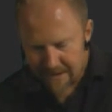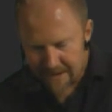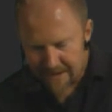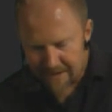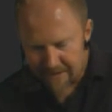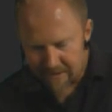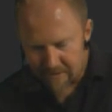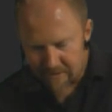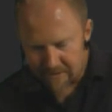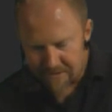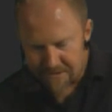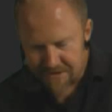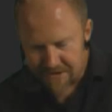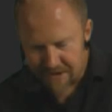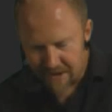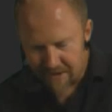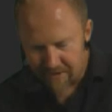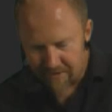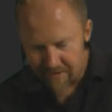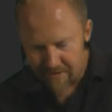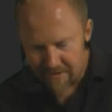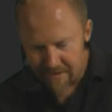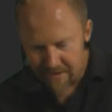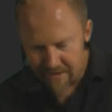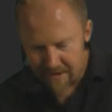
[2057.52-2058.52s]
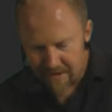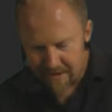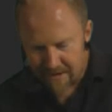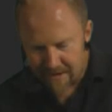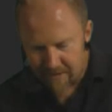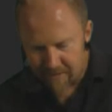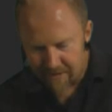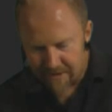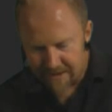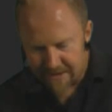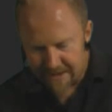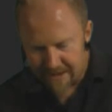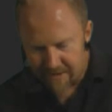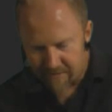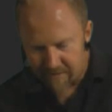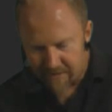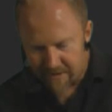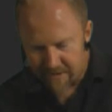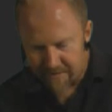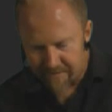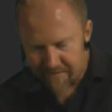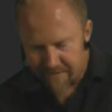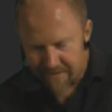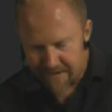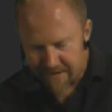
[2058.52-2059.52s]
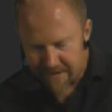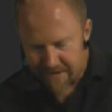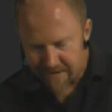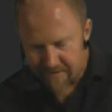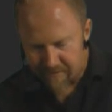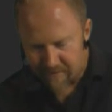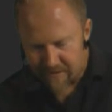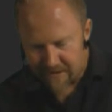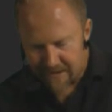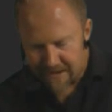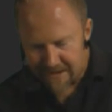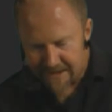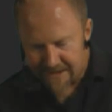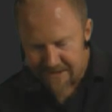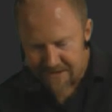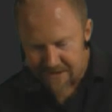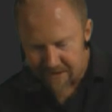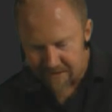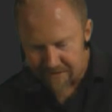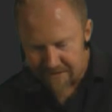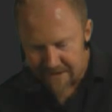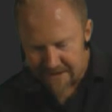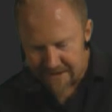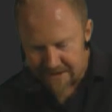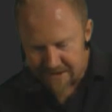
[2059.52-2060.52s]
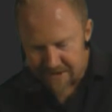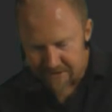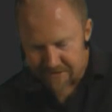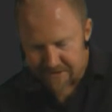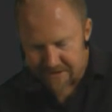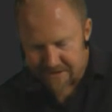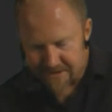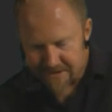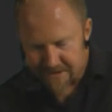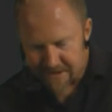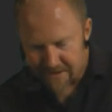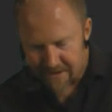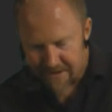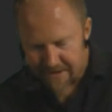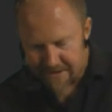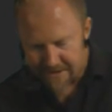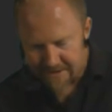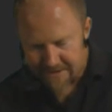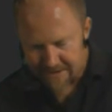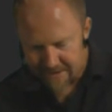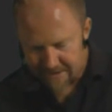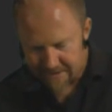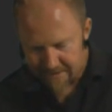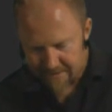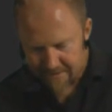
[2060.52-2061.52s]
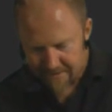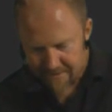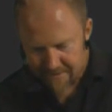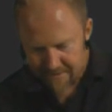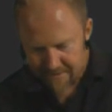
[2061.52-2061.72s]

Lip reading: and I want to get rid of the release on that so it's tighter,